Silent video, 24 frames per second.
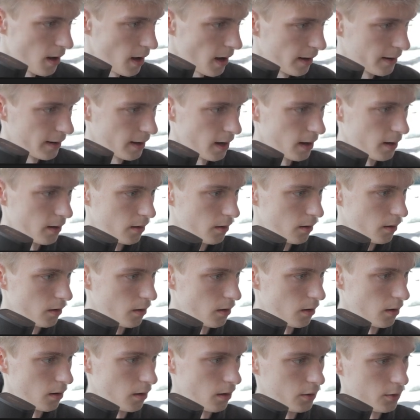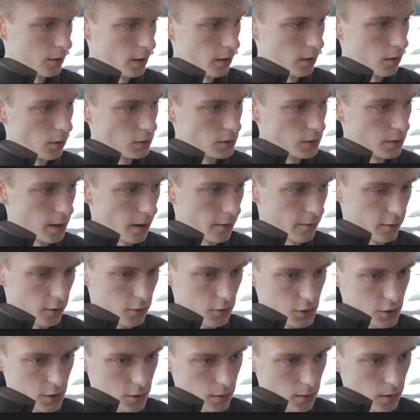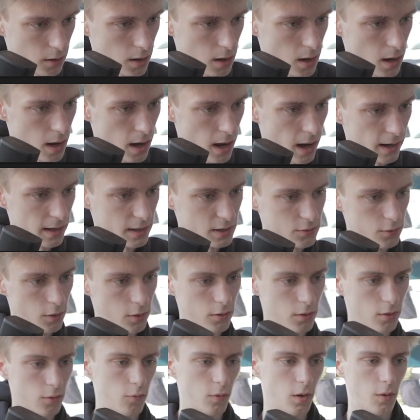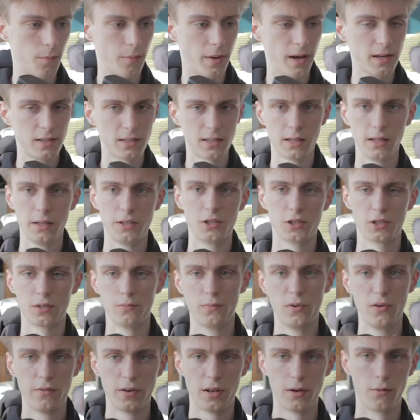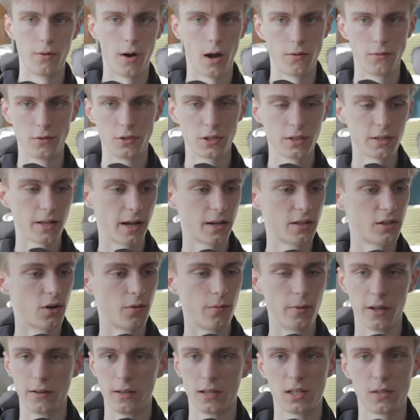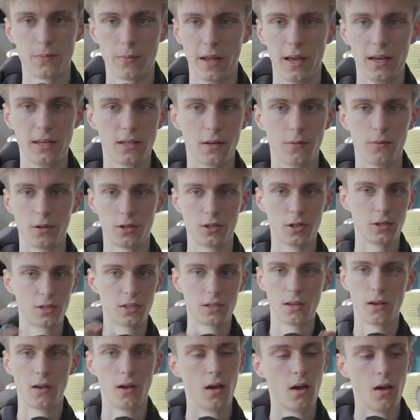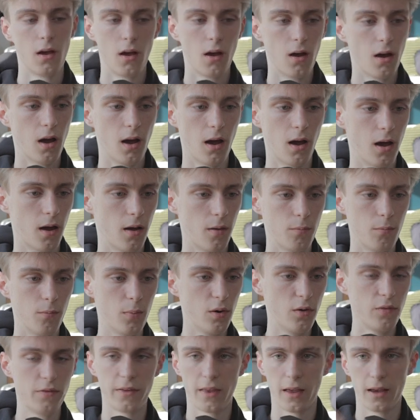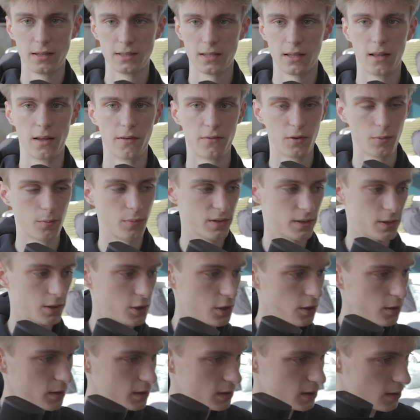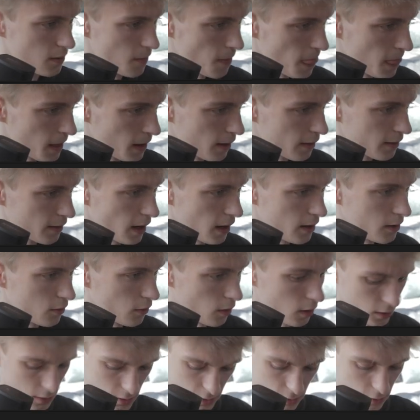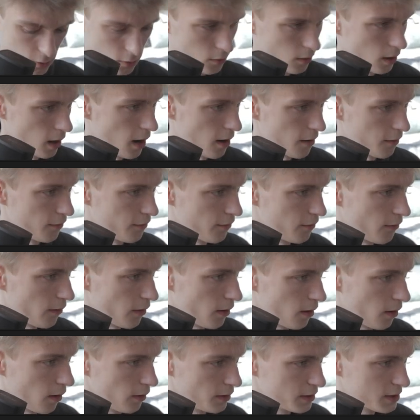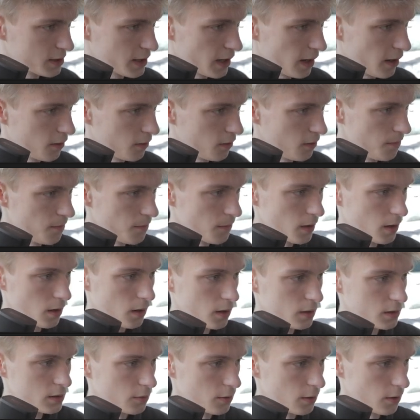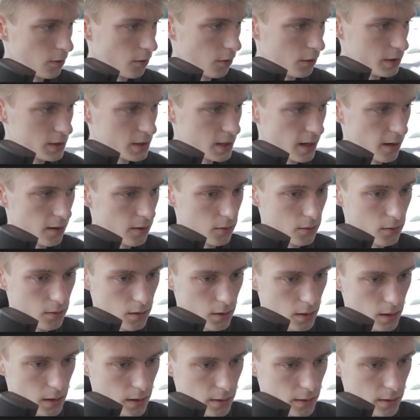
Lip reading: and then you can go to the evolution. And this one will basically just move it around, just like turbulent displays. It will just move things in different positions. Then you also have the scale, so the noise scale.